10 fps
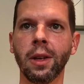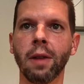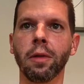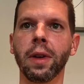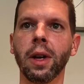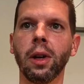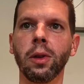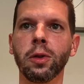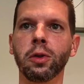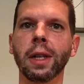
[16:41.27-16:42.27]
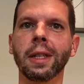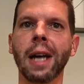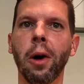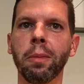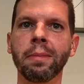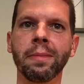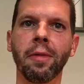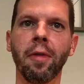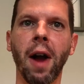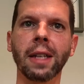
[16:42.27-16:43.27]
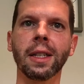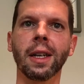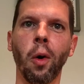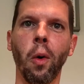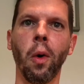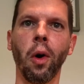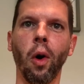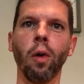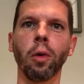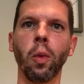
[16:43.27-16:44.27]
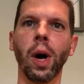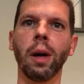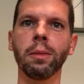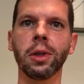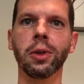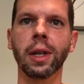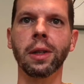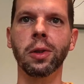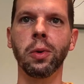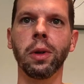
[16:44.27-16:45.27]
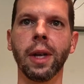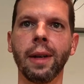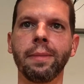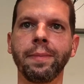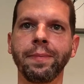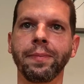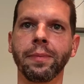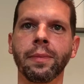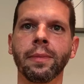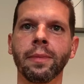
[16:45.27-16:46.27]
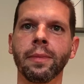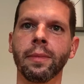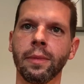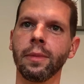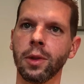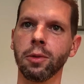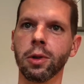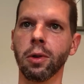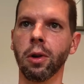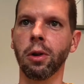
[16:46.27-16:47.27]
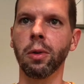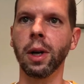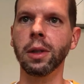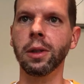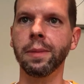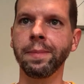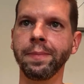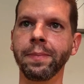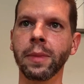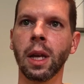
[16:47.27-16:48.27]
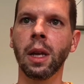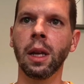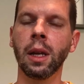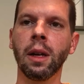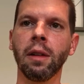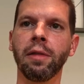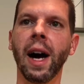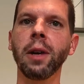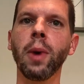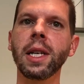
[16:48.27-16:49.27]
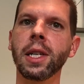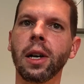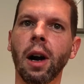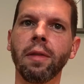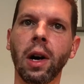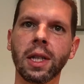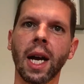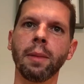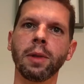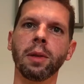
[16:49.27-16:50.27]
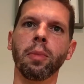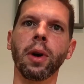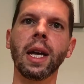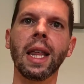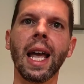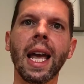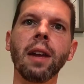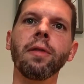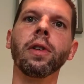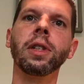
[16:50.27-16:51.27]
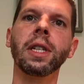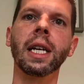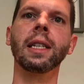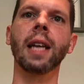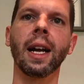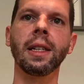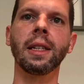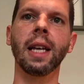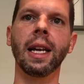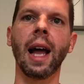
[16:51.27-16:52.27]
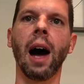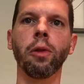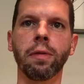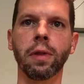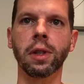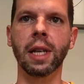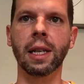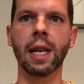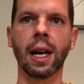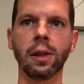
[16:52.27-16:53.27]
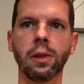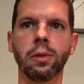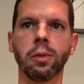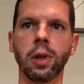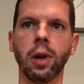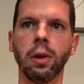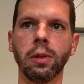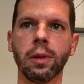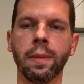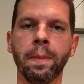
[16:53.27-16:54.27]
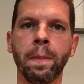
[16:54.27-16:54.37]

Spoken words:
Do you ever feel stressed out, frantic, or overwhelmed during the school day? It's a rhetorical question. Find ways to carve out times to breathe in for 6 seconds and out for 6 seconds through the nose.